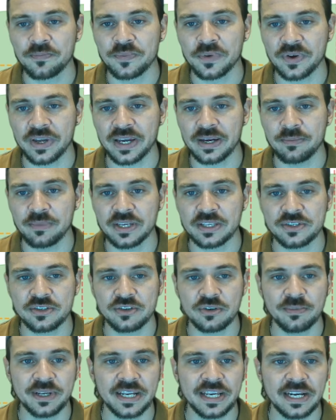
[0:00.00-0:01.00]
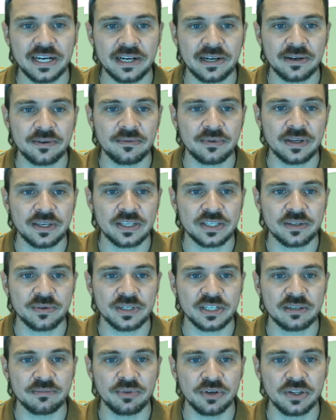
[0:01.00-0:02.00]
Okay, and we can zoom in here, switch
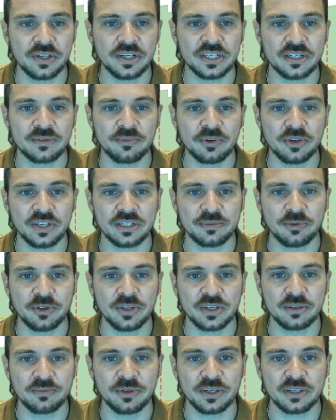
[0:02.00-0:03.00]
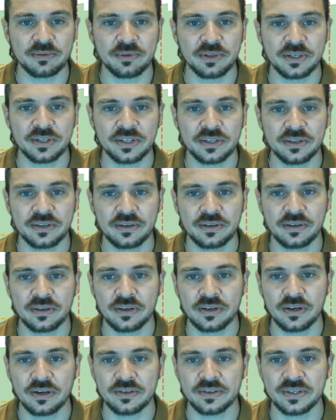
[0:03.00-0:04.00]
to bullish, bullish, bullish, bullish, bullish.
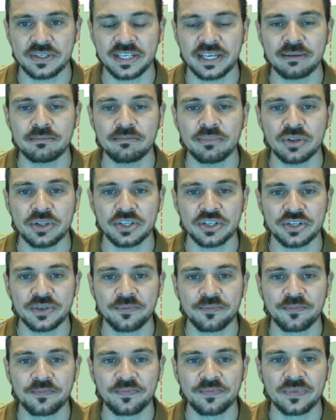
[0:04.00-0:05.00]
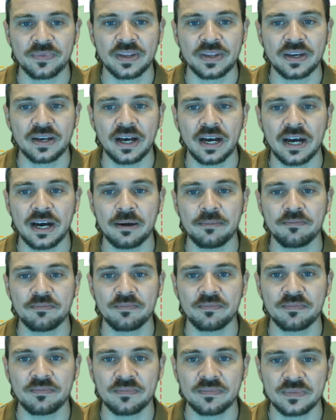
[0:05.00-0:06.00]
Oh, so it's saying bullish.
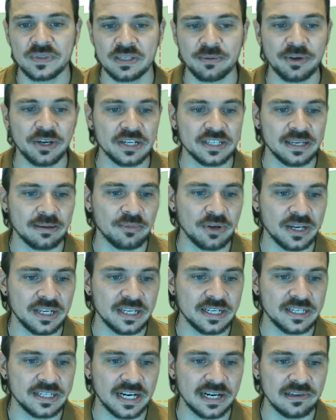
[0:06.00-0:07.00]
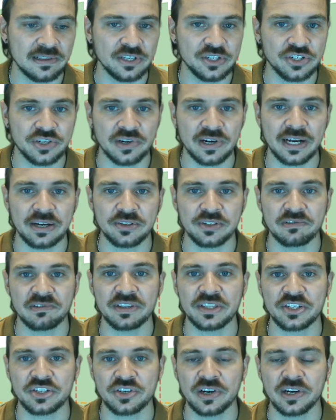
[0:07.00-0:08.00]
To be honest, I'm not entirely sure how to read
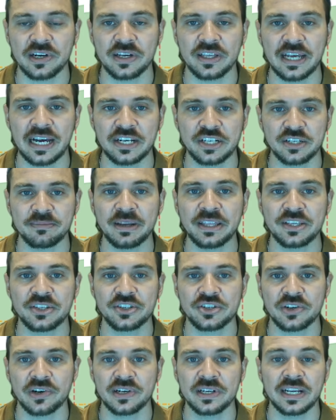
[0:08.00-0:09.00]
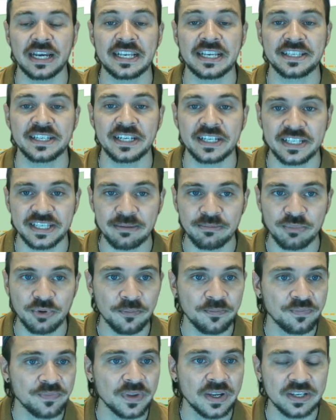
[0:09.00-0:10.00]
this chart. I just made this chart as an example,
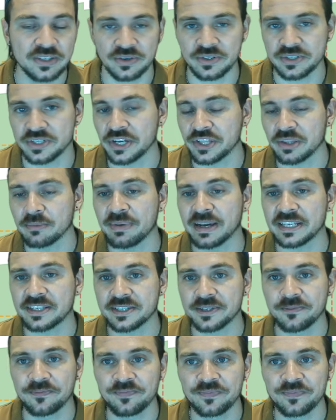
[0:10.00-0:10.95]
so it's not the best.